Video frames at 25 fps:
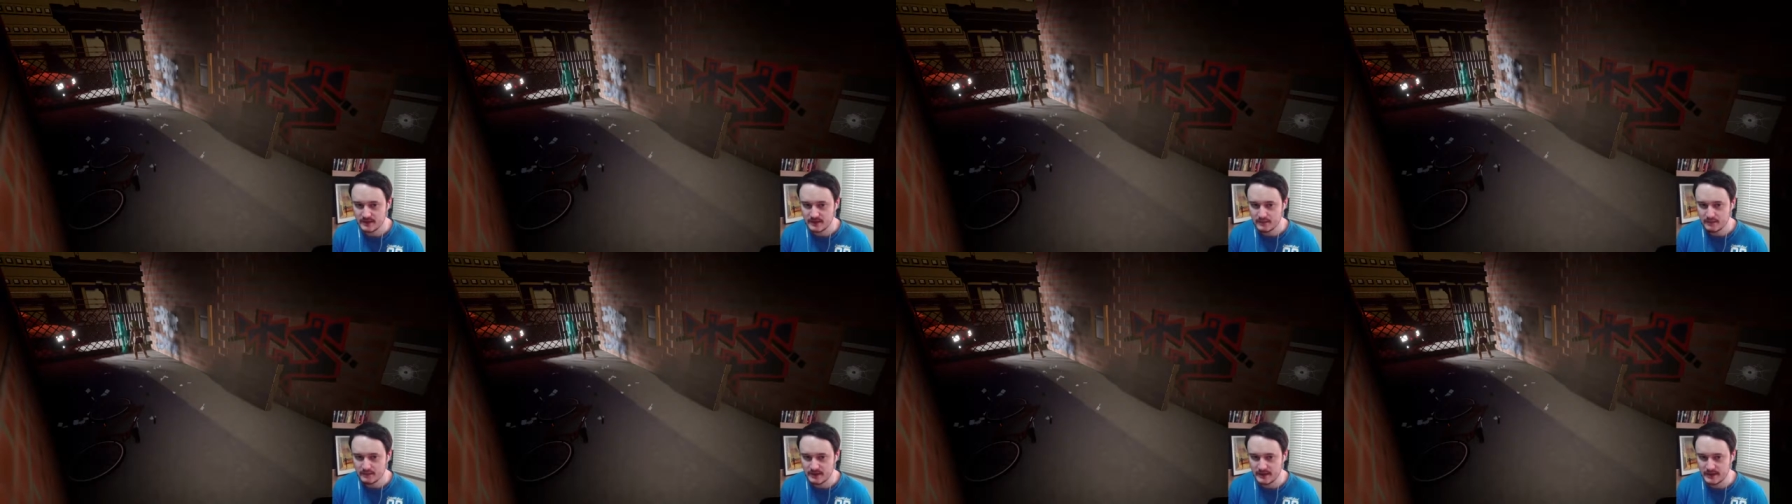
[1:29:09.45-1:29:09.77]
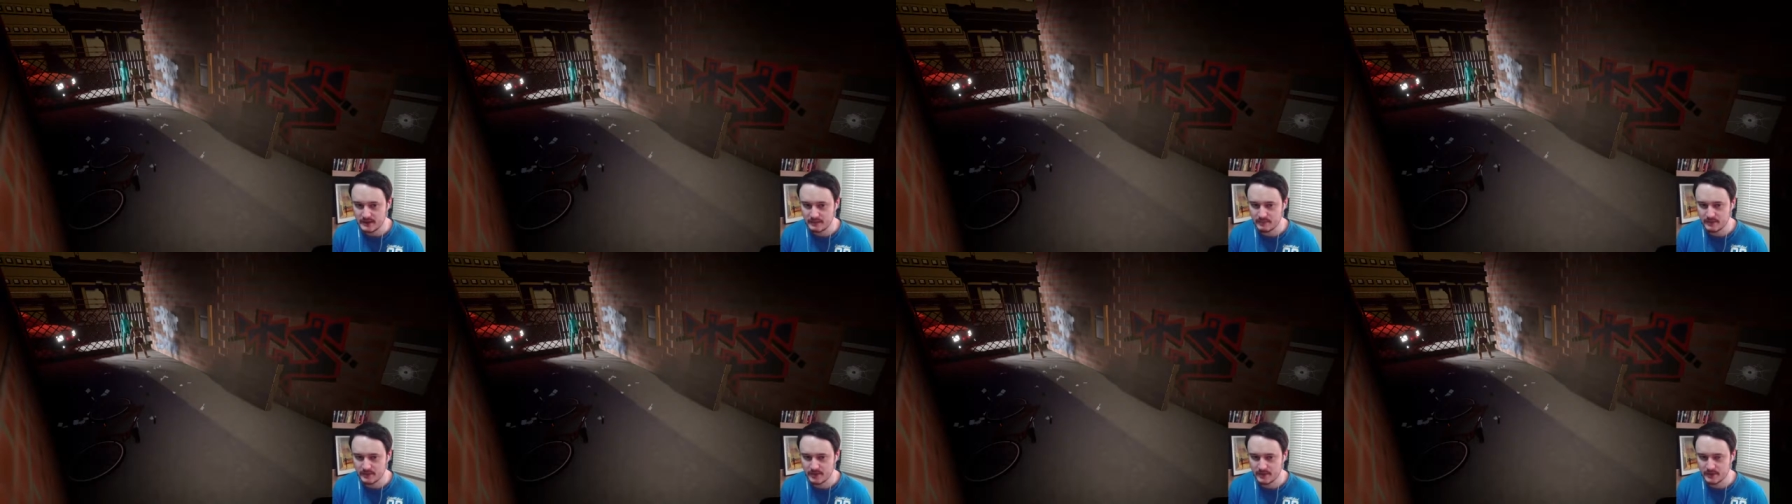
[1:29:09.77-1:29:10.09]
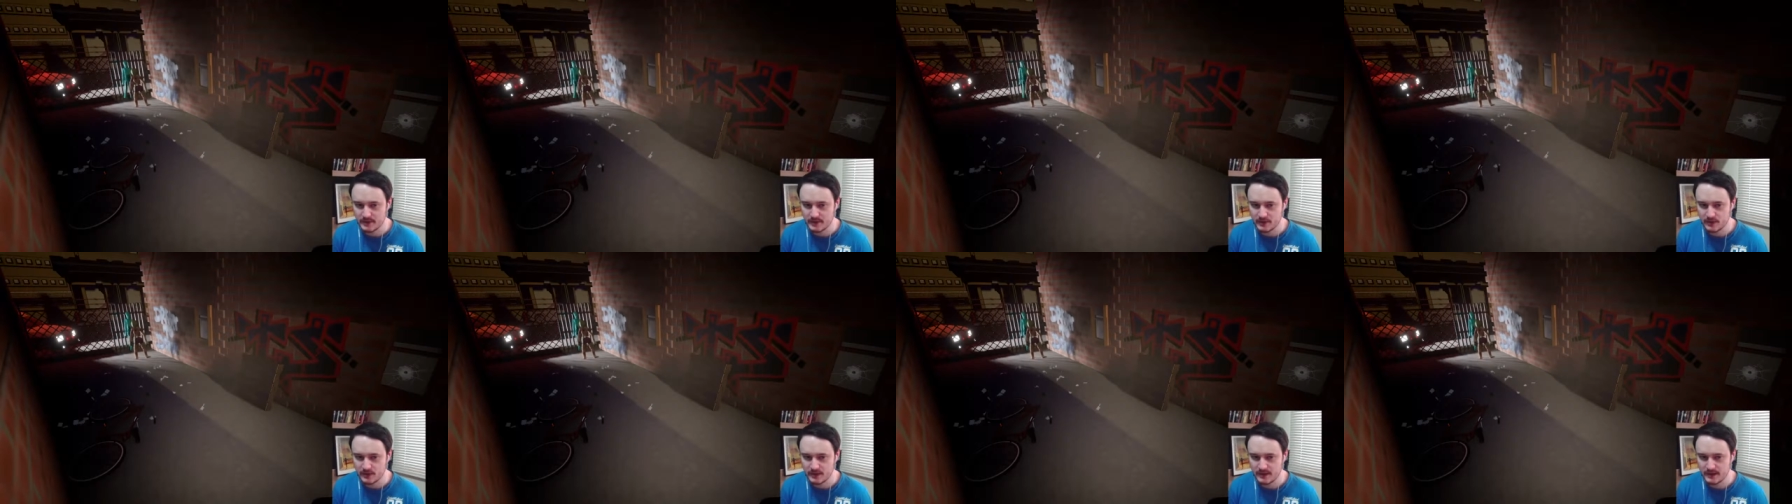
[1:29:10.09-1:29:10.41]
But I'm
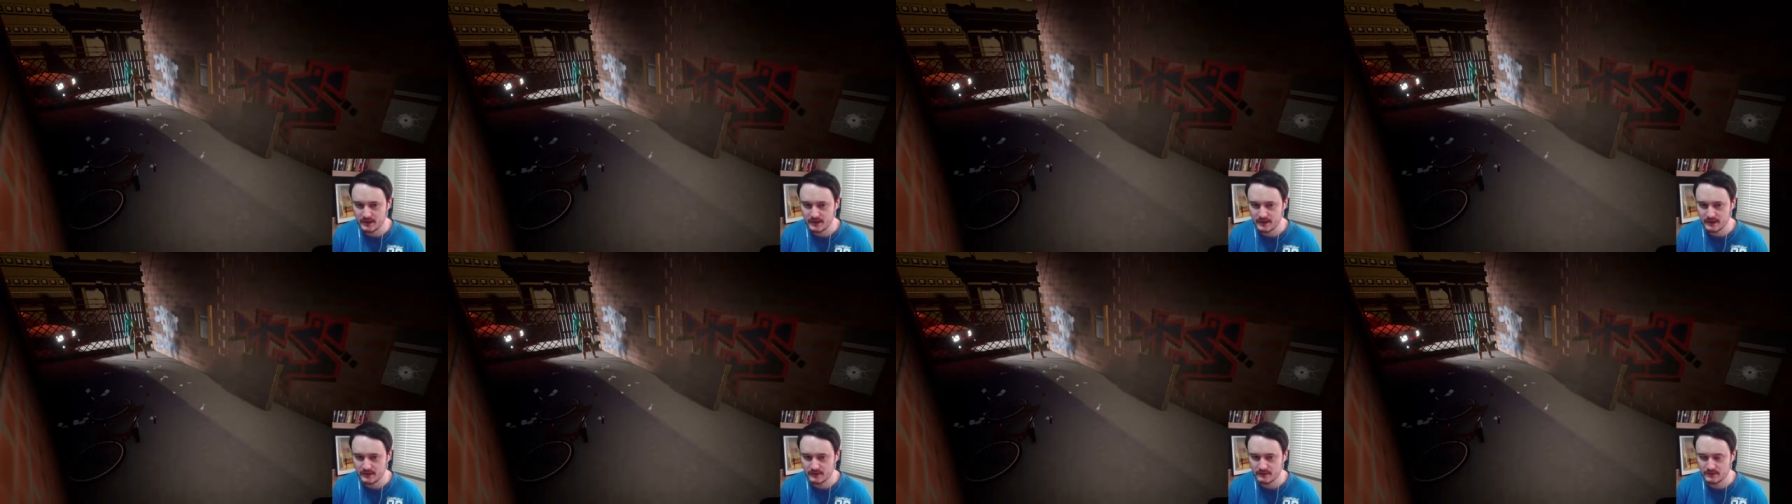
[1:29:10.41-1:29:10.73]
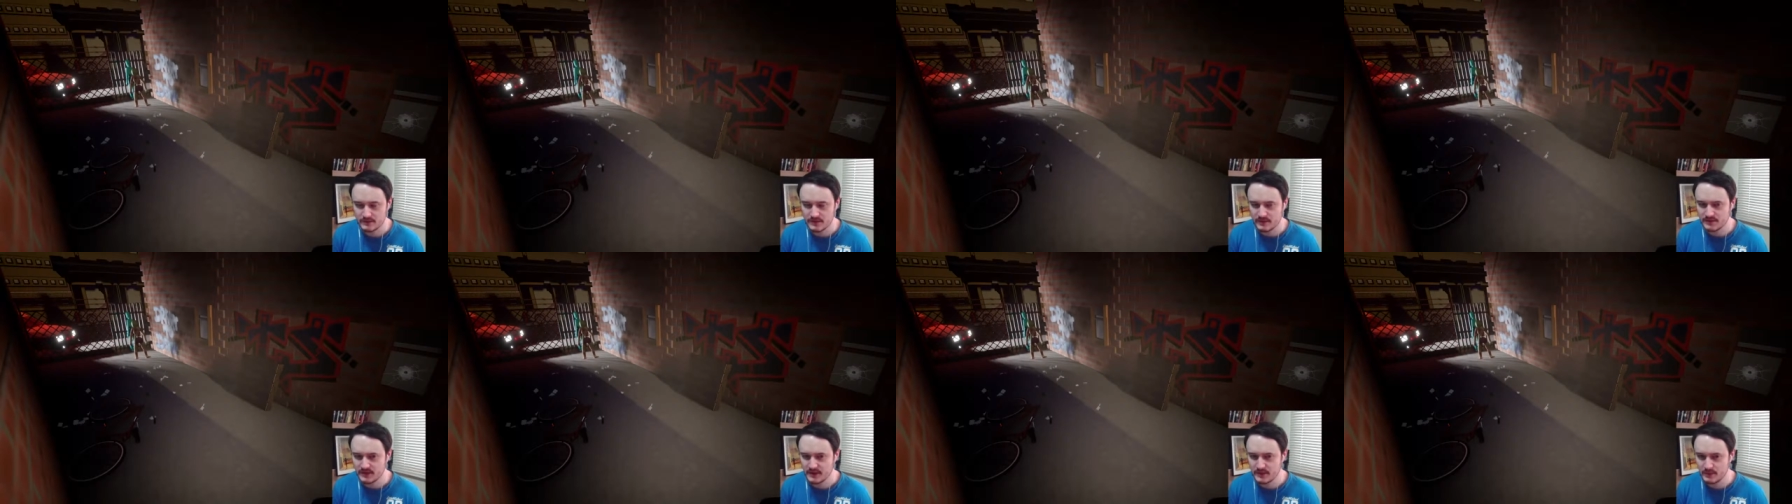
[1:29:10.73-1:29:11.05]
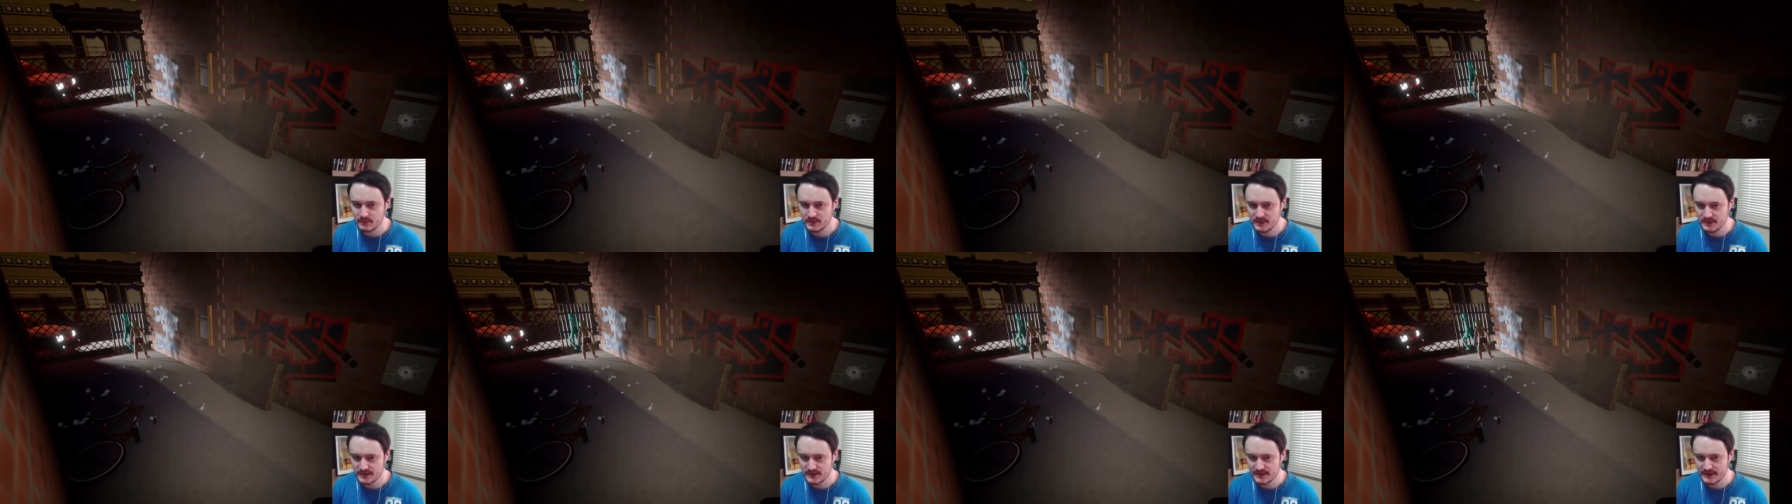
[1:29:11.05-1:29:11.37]
probably going to... Do you think
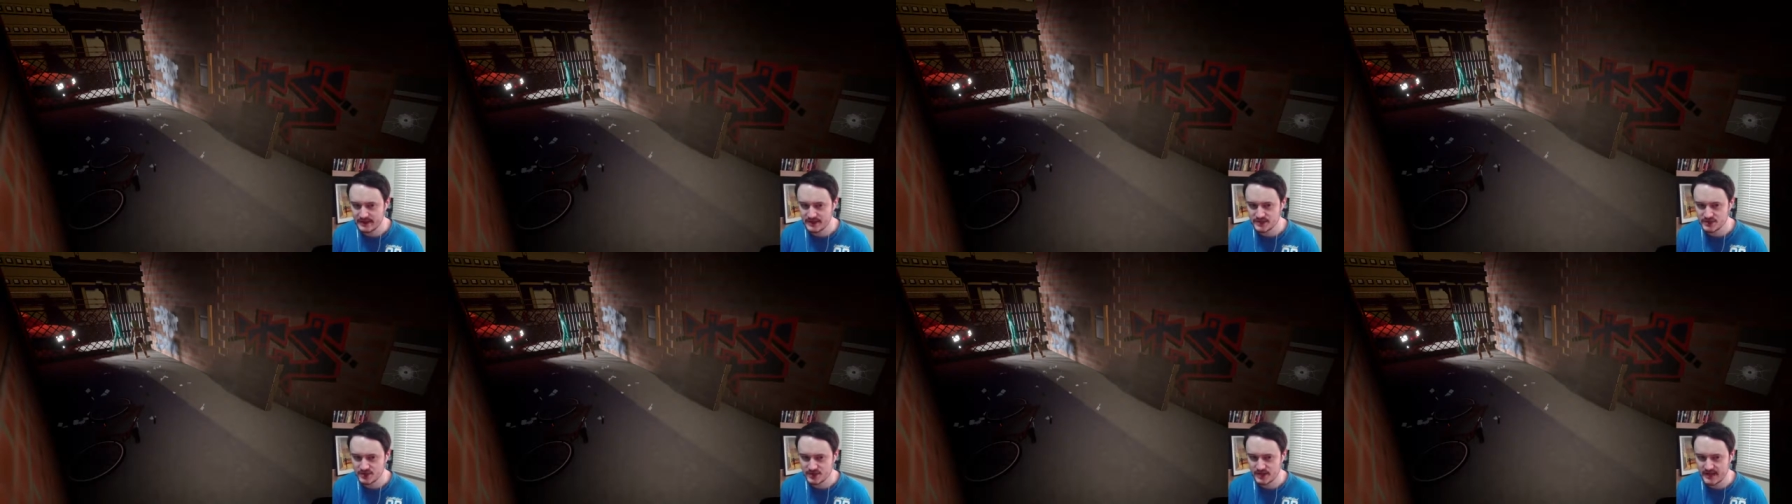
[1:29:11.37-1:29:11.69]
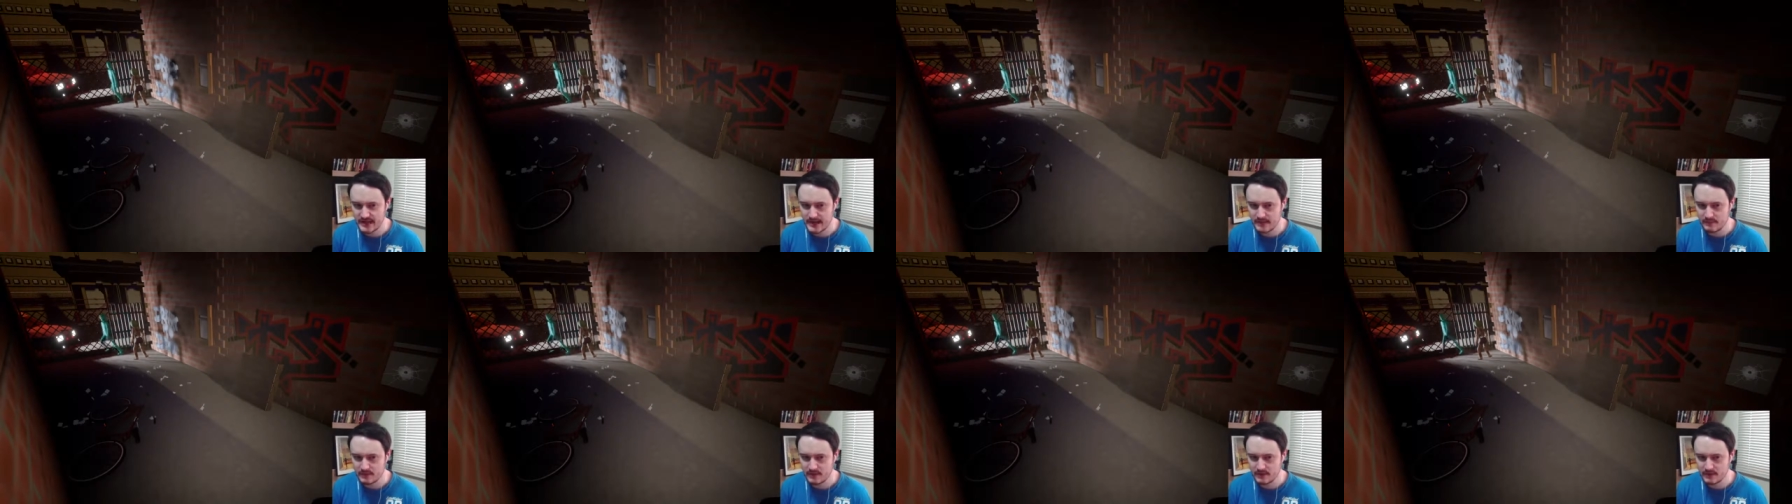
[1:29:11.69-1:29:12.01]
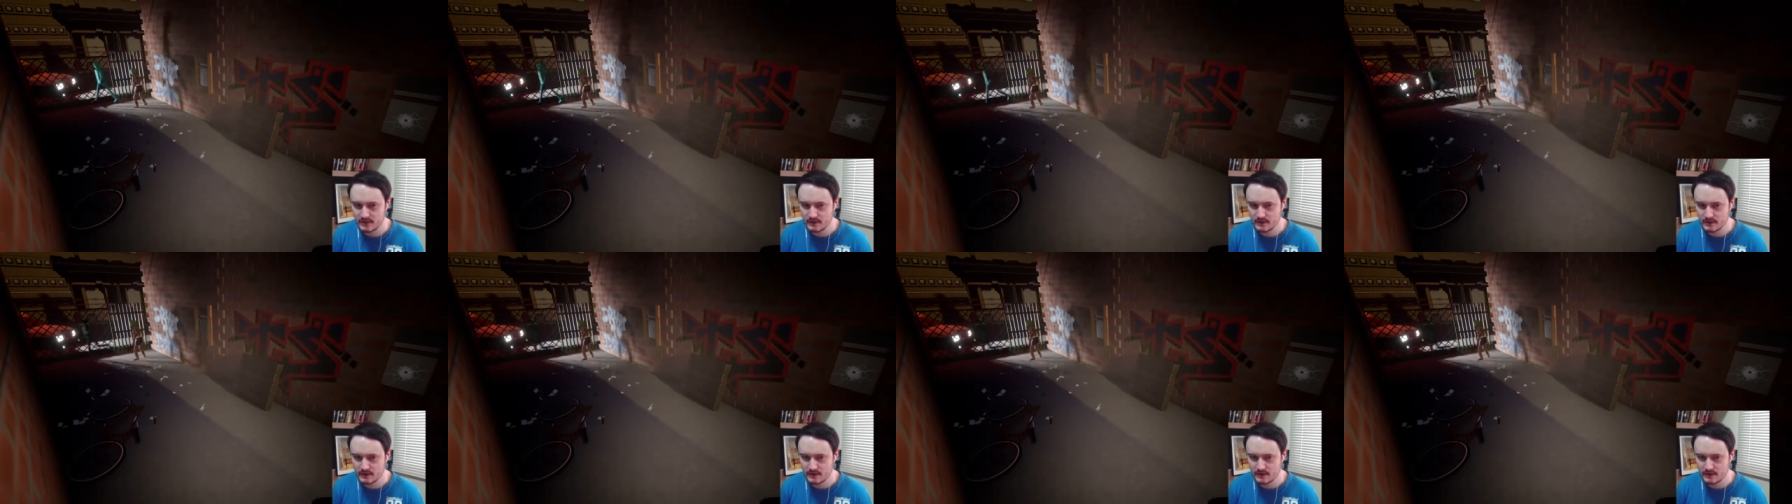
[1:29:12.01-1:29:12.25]
we need an extra camera?